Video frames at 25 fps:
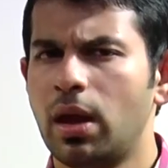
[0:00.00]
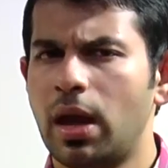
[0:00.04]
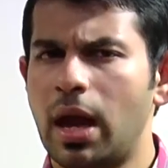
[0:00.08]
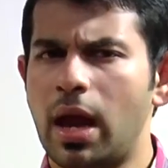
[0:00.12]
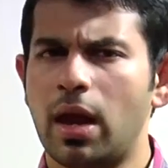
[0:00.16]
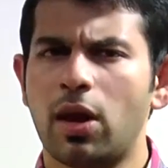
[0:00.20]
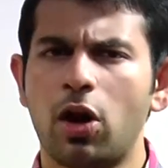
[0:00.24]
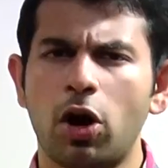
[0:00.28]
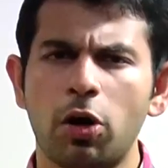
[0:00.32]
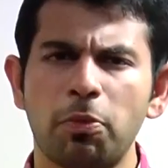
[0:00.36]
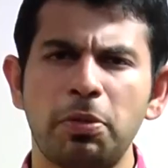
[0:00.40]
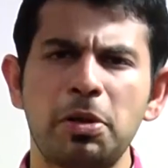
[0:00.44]
And
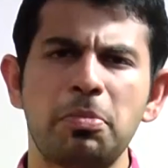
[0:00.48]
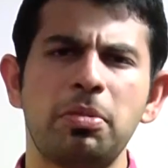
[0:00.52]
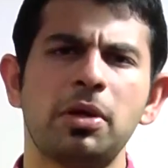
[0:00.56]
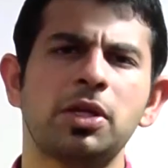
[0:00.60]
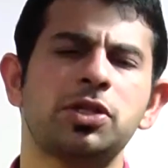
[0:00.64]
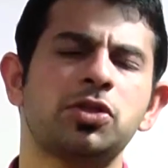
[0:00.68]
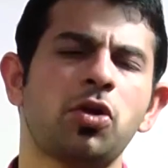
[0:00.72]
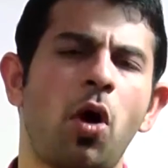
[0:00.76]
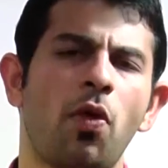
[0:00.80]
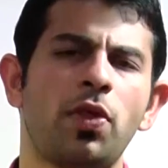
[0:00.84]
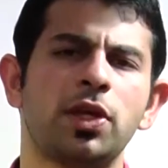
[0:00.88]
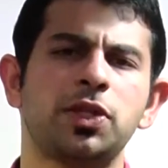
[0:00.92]
a lot of people
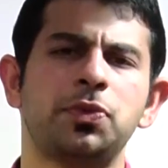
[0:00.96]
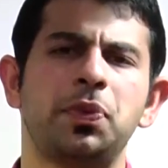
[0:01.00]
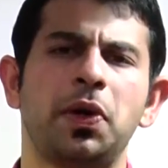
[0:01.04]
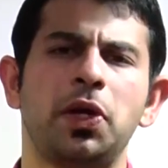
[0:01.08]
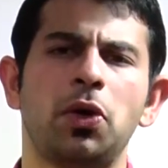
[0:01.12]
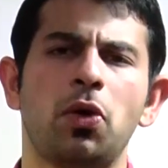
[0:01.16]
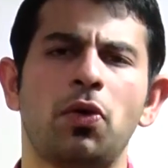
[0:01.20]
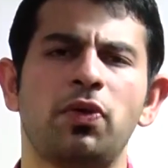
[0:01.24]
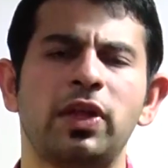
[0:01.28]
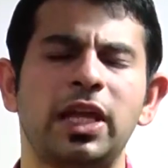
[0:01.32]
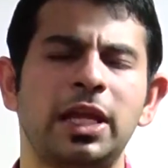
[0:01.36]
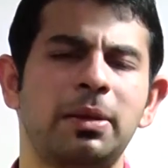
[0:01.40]
saw this
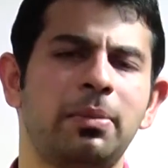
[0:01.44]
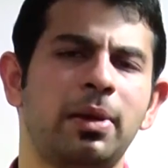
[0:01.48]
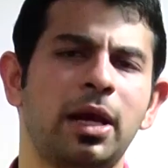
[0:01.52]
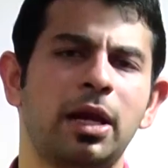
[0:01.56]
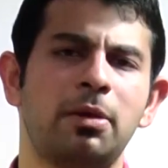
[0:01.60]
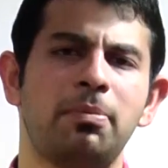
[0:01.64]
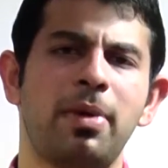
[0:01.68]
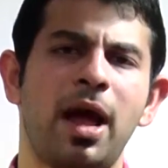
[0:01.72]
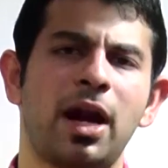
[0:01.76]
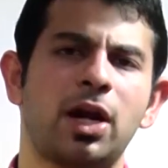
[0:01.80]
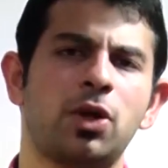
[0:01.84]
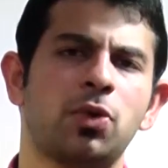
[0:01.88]
video, they
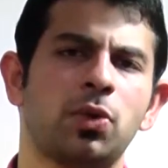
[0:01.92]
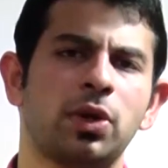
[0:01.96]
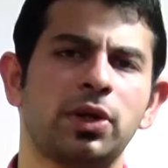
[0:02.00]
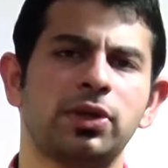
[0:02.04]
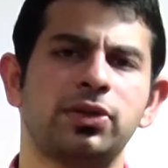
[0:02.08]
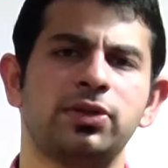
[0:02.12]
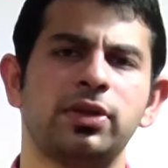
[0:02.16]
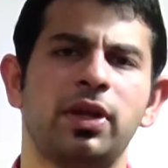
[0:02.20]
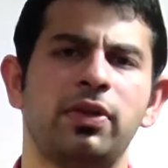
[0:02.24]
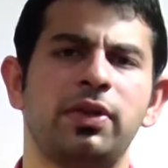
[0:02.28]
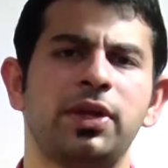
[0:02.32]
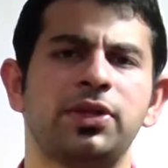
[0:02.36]
emailed back to
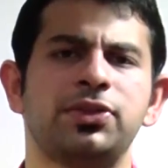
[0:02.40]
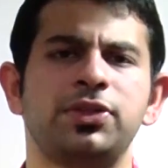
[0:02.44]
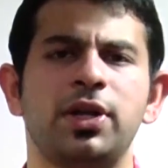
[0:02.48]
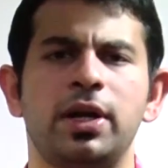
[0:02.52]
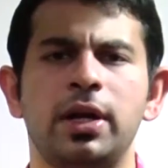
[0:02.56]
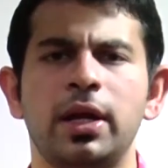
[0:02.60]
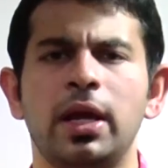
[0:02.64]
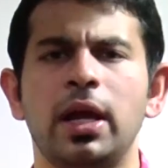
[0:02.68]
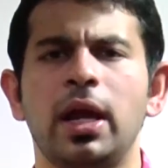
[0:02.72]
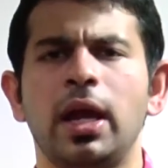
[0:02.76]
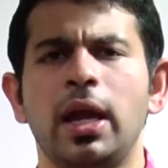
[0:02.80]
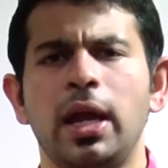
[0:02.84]
us and they
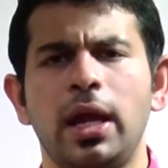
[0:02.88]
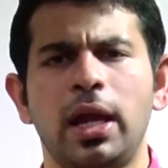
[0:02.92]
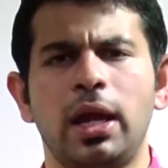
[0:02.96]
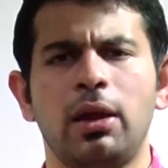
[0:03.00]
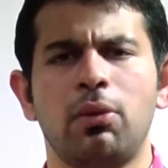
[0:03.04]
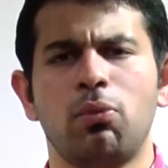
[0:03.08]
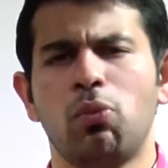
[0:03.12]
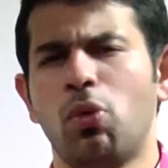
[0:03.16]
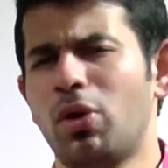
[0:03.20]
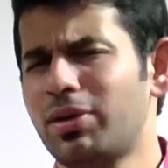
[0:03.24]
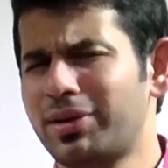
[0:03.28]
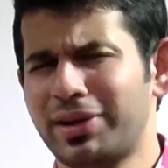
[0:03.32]
said,
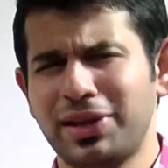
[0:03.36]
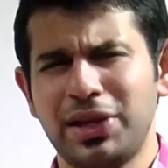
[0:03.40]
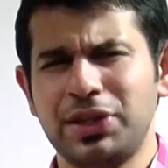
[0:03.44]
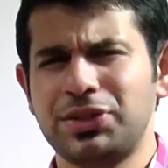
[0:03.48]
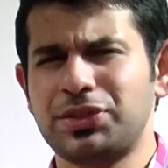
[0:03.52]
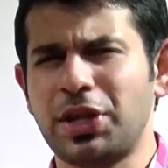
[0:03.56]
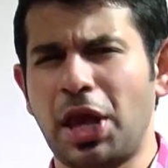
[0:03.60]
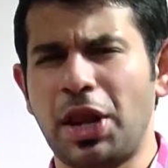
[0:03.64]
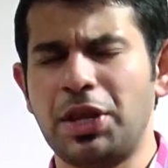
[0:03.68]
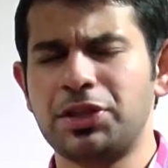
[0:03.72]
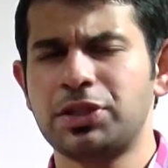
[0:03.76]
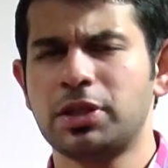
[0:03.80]
hey what
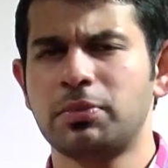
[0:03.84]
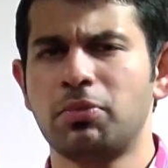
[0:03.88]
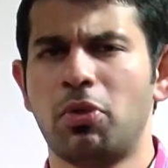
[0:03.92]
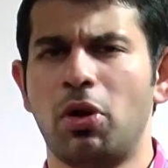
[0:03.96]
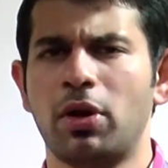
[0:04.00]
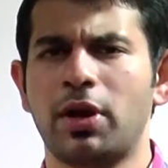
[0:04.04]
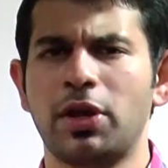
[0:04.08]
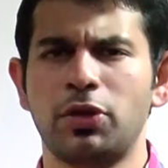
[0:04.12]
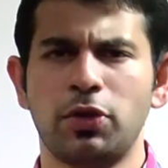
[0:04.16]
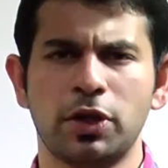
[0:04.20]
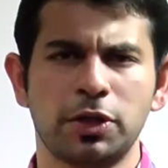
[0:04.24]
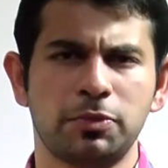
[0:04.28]
is CyanogenMod?
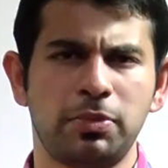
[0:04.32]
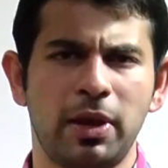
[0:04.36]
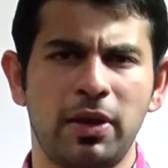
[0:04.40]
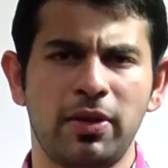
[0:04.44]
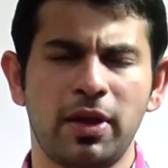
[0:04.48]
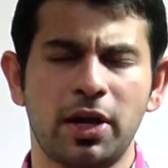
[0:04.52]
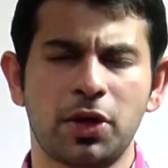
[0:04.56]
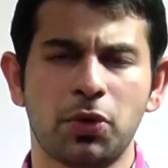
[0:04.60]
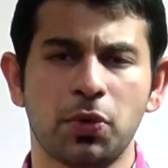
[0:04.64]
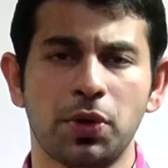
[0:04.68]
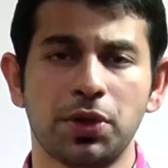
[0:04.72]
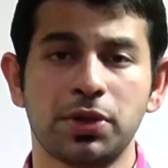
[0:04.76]
more, can you explain
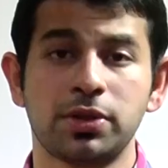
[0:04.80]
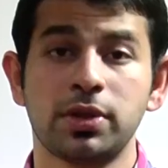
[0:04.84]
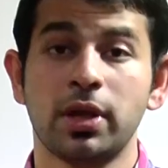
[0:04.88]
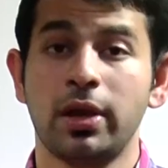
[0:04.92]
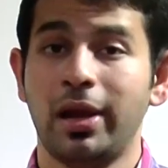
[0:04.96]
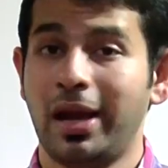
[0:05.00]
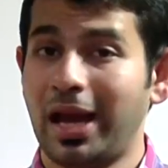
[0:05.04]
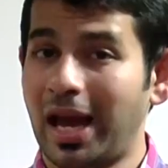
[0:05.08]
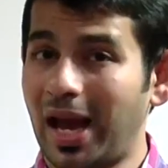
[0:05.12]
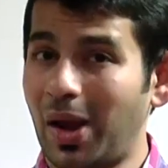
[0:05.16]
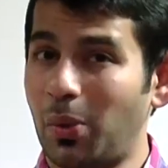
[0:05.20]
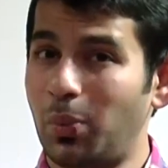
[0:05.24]
that to us?
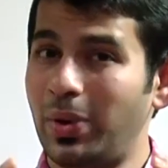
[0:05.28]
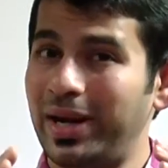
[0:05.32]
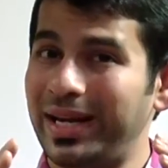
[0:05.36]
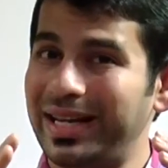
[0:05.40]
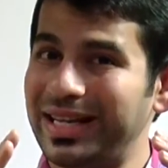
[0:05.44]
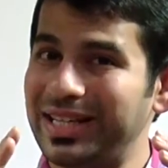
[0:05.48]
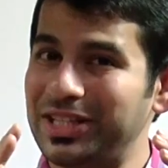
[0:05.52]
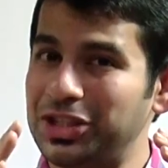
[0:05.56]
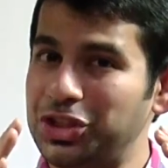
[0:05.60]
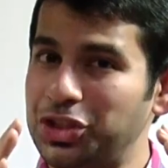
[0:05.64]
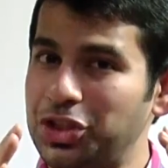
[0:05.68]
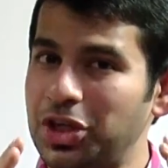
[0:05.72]
And we
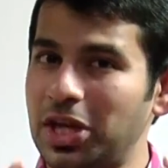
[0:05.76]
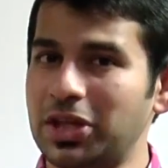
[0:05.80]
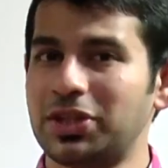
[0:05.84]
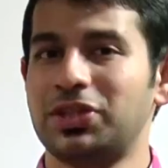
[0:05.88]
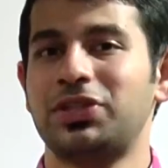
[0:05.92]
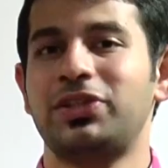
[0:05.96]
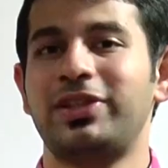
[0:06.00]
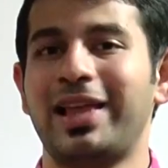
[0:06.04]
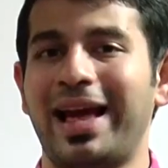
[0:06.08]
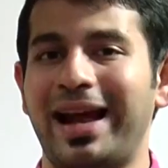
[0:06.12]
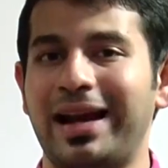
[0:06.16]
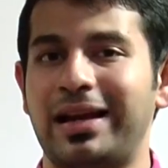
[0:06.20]
did
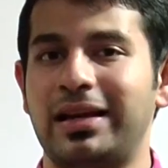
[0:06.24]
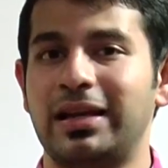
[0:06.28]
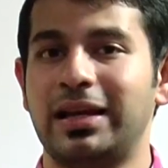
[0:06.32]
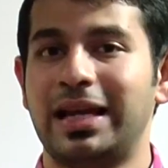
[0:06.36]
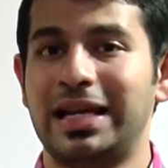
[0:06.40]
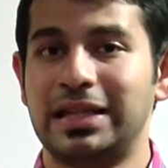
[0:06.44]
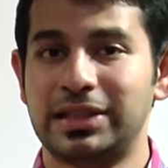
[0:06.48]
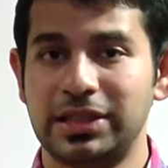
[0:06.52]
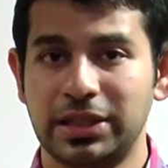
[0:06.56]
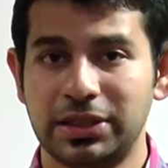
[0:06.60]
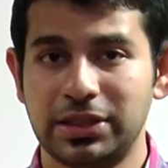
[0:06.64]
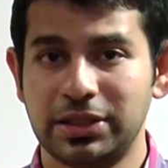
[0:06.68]
just that
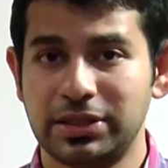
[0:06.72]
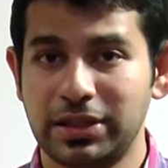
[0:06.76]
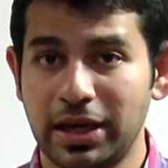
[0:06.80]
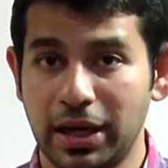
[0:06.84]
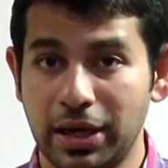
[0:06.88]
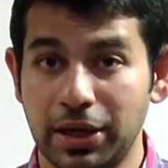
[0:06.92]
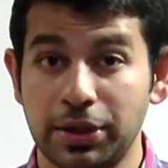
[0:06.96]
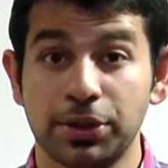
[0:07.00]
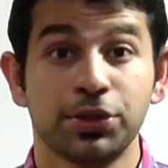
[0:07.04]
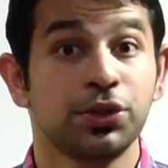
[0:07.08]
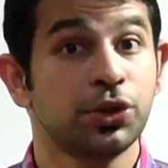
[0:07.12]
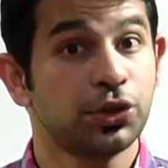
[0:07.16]
in 60
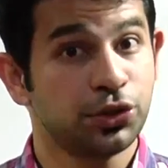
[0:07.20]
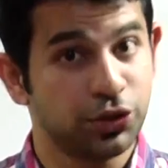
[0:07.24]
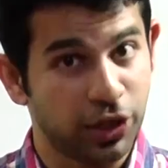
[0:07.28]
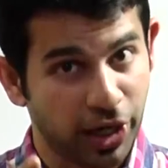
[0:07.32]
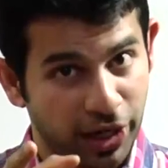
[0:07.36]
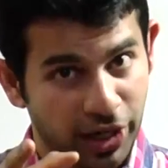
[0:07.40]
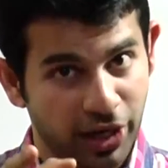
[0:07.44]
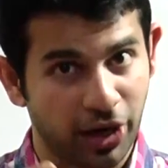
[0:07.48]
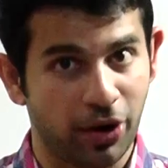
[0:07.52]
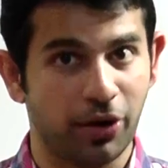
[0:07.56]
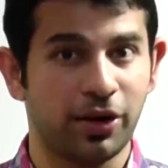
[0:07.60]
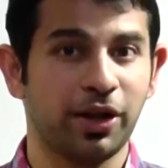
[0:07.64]
seconds,
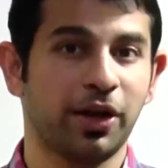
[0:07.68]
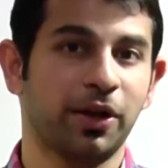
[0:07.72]
check it out